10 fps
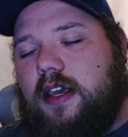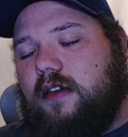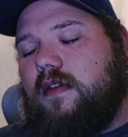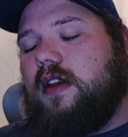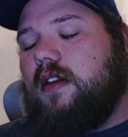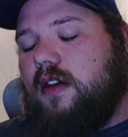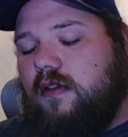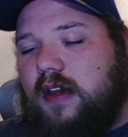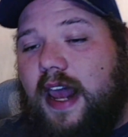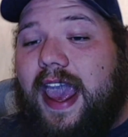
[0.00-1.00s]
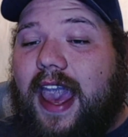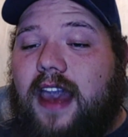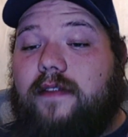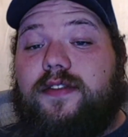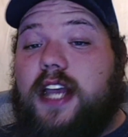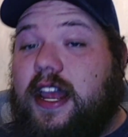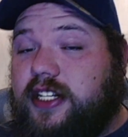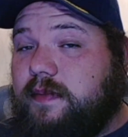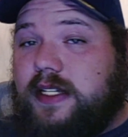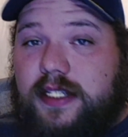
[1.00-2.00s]
You can have
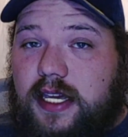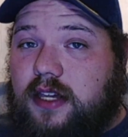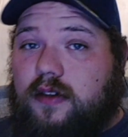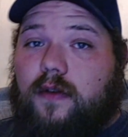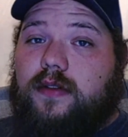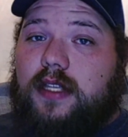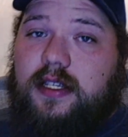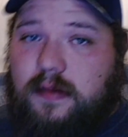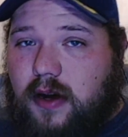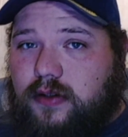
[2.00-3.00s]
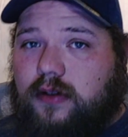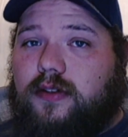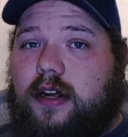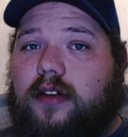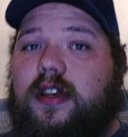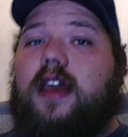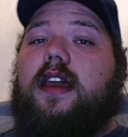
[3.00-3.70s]
ChatGPT use these emotional triggers